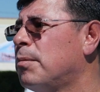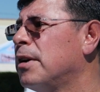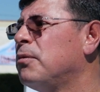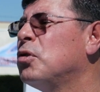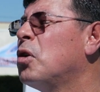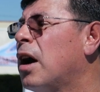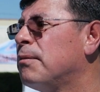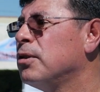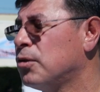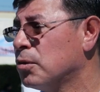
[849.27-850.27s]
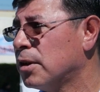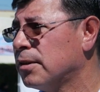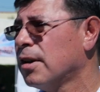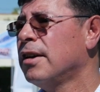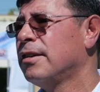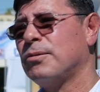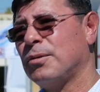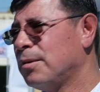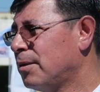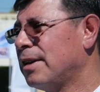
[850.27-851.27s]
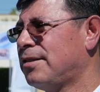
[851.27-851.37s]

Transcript: But if you don't have insurance, the